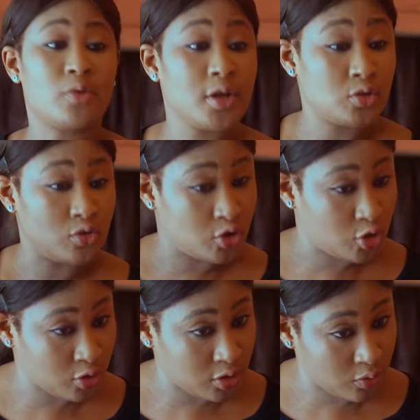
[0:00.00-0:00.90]
I'm going to the
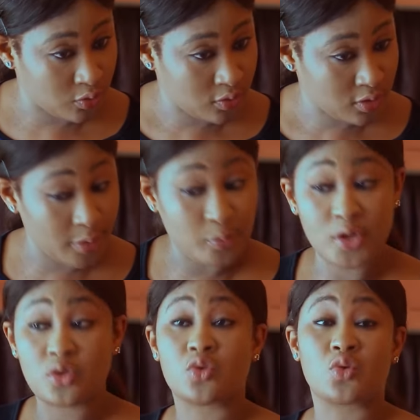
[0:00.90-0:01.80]
church. I'm
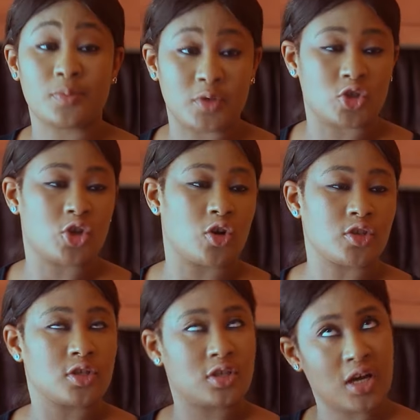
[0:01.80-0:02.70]
going to sweep the
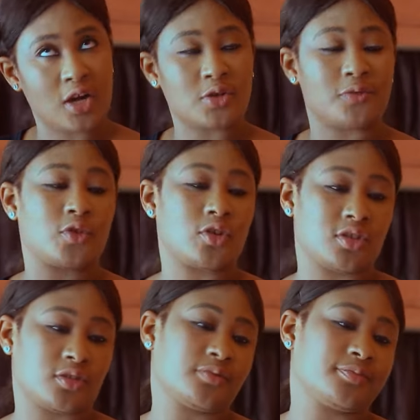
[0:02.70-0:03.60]
church, the house of God.